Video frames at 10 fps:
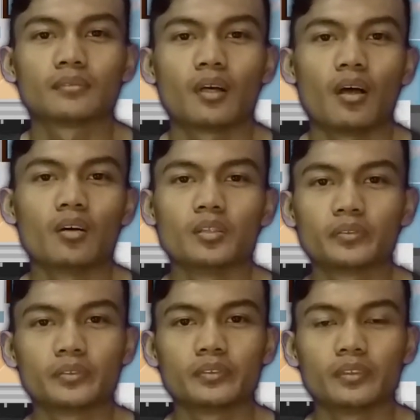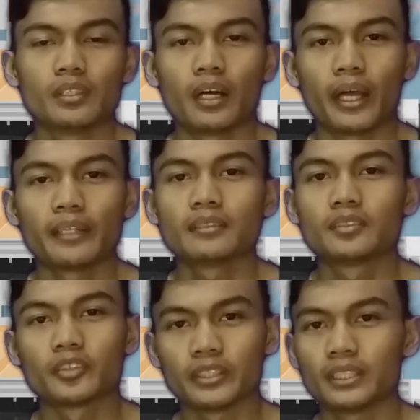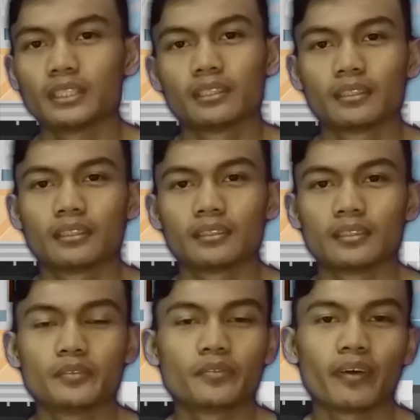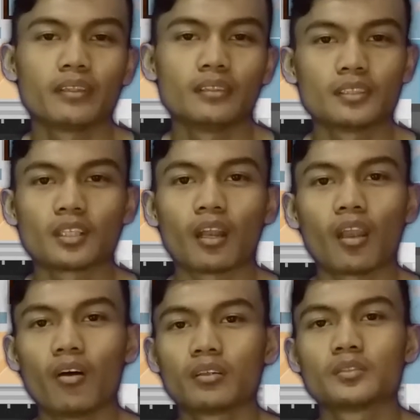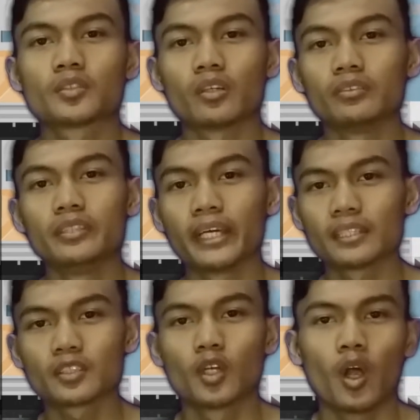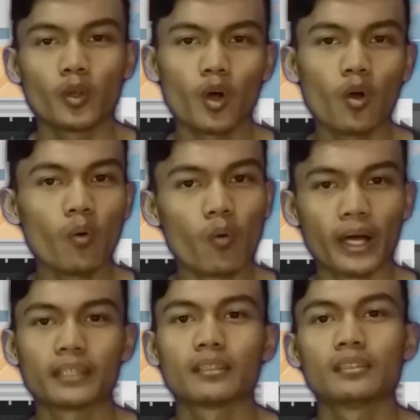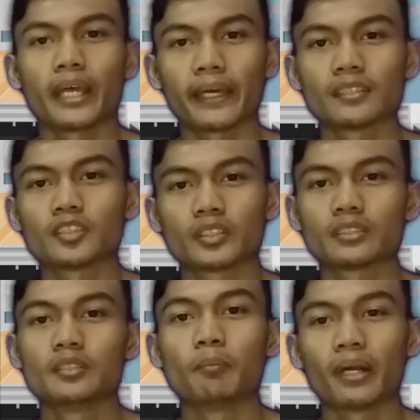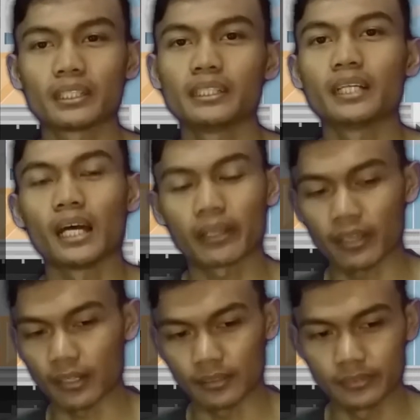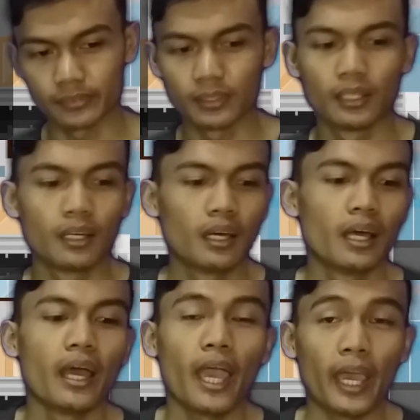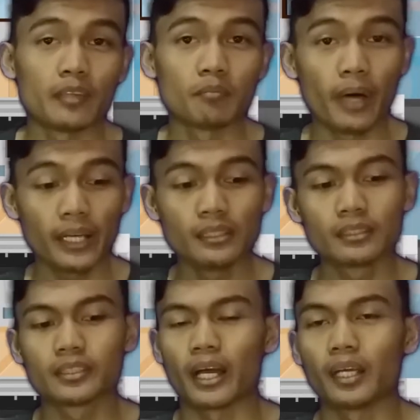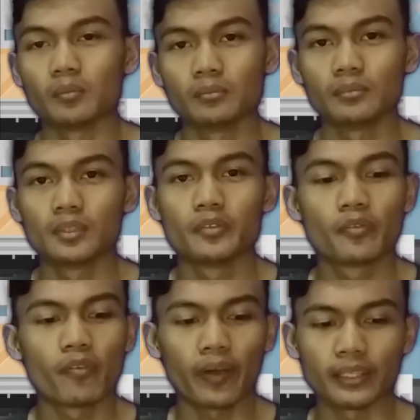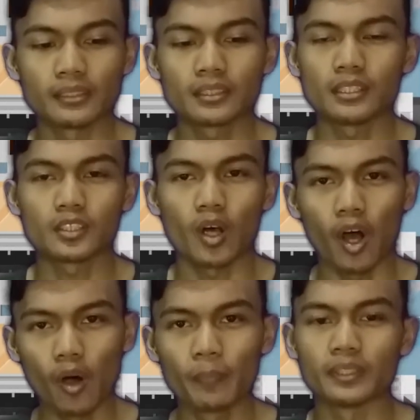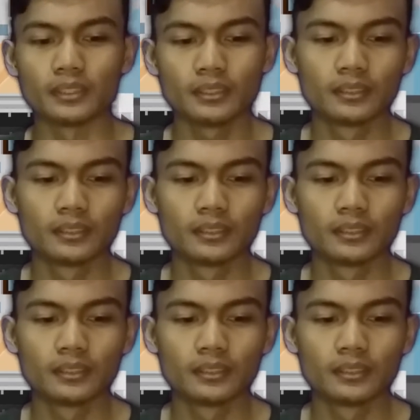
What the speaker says: of entry, the fence is locked so that no one enters the parking area. And by the time the fence is opened,